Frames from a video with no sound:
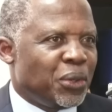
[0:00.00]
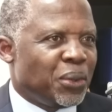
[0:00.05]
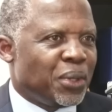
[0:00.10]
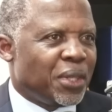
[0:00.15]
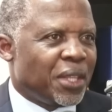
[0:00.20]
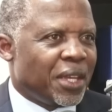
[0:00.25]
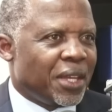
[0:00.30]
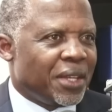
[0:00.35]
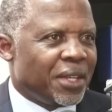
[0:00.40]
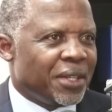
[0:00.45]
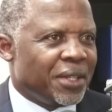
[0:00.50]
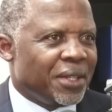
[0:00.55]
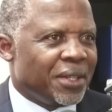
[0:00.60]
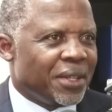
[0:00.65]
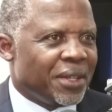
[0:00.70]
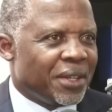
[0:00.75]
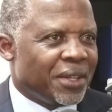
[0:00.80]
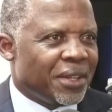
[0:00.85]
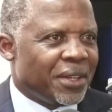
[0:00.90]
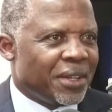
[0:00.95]
you then
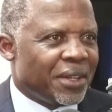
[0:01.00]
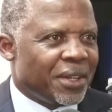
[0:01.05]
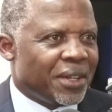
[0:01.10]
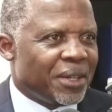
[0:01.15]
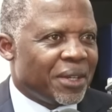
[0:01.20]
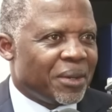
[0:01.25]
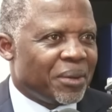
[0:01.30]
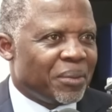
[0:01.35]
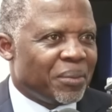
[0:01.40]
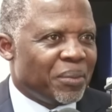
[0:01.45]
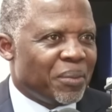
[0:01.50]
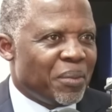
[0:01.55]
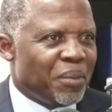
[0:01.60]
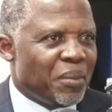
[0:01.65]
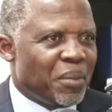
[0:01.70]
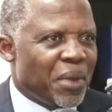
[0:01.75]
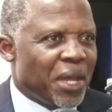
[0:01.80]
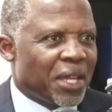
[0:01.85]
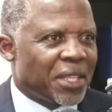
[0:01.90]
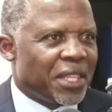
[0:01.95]

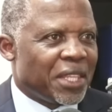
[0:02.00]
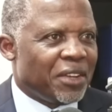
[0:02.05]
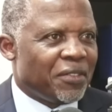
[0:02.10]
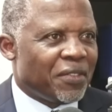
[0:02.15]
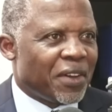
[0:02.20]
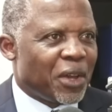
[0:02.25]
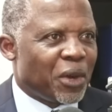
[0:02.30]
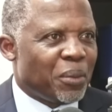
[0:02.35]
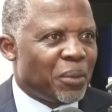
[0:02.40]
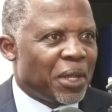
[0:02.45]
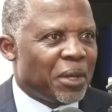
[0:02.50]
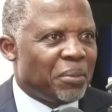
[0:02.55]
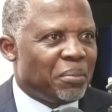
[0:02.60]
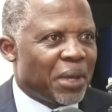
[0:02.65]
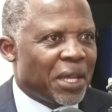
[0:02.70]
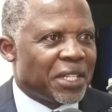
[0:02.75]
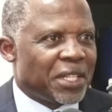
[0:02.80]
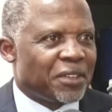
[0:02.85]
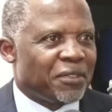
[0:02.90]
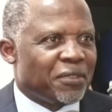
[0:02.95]
make the environment
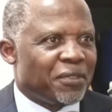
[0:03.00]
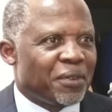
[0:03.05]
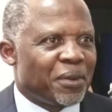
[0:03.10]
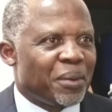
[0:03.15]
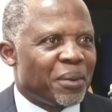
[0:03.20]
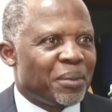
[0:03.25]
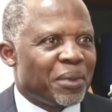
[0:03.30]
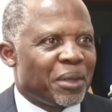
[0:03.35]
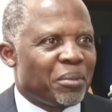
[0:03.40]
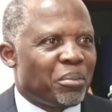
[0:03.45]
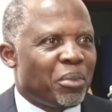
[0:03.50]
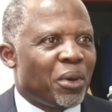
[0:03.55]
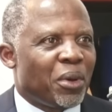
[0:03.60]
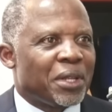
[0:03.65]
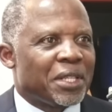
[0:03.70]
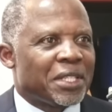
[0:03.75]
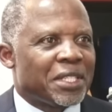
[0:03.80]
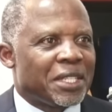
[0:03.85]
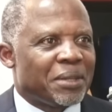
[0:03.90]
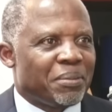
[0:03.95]
better from the
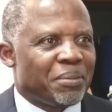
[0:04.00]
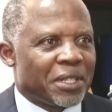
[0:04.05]
policy